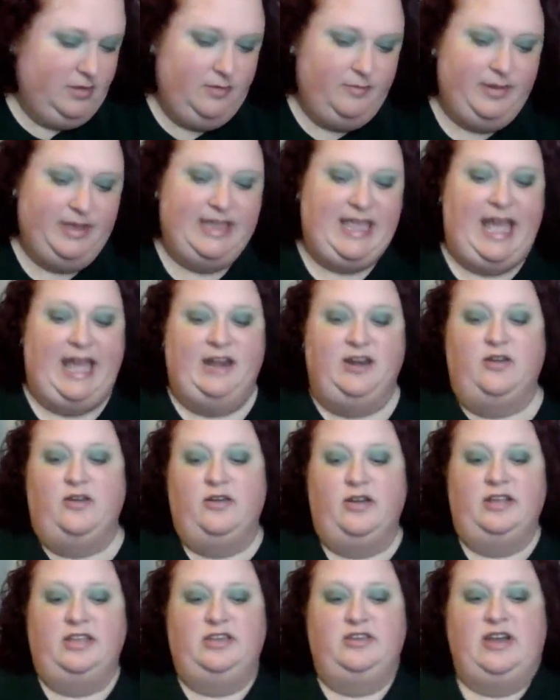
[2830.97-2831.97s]
yeah,
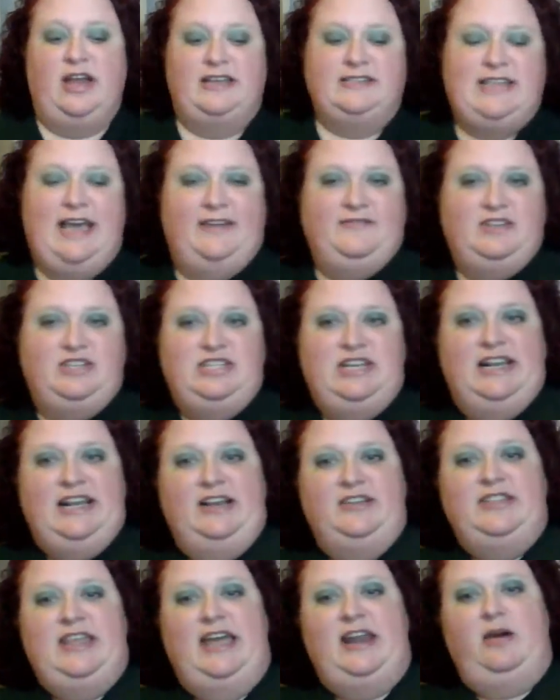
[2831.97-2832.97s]
no, you guys have to check
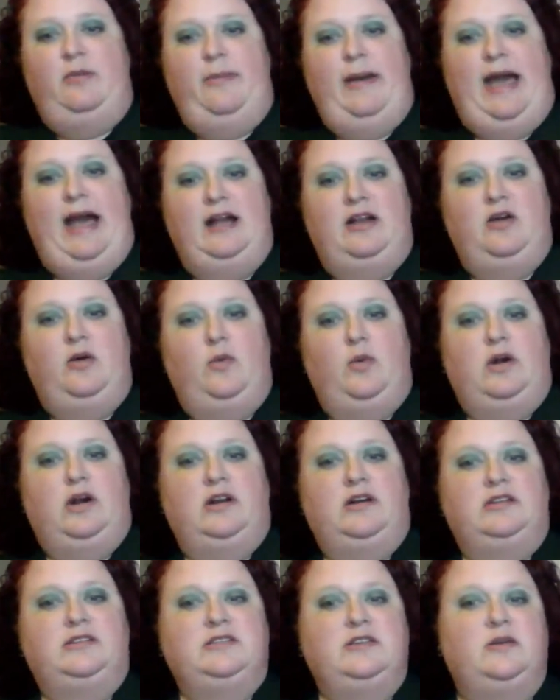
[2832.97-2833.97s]
out that Alpaca
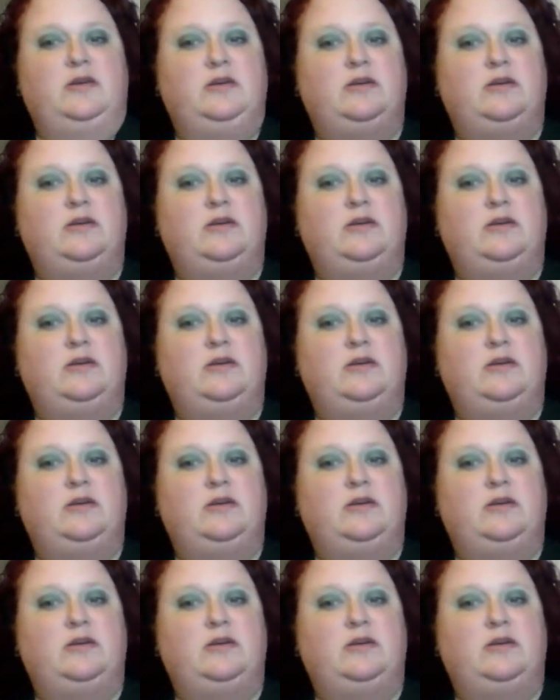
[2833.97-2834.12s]
World.